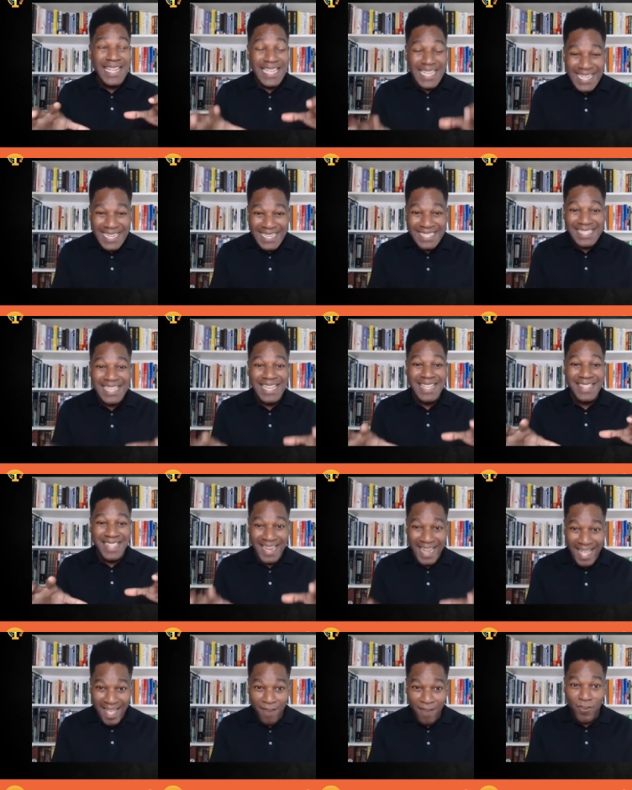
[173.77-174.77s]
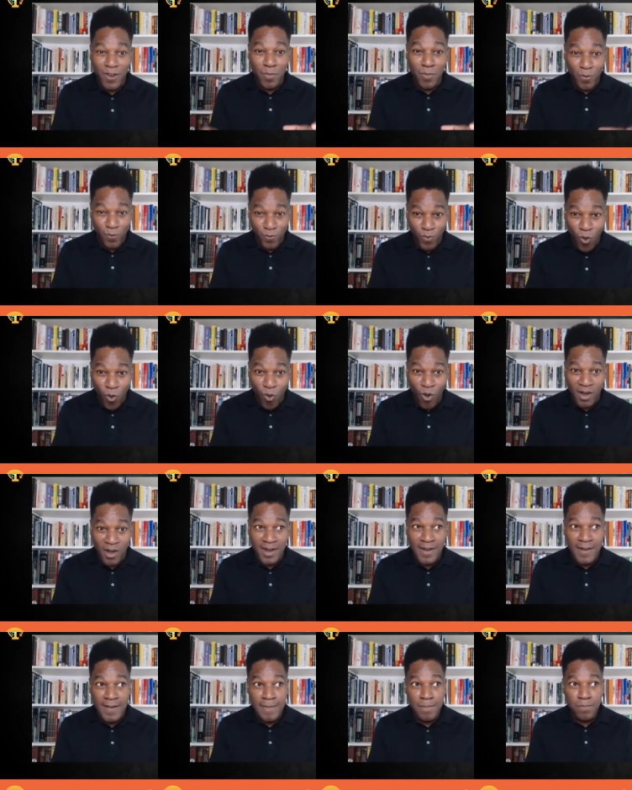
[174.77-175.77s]
easy than ever
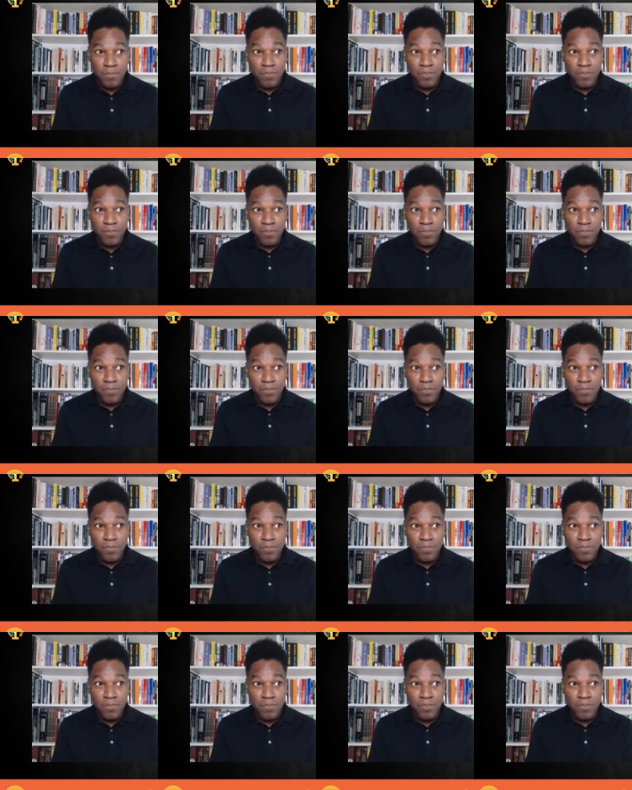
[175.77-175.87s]
before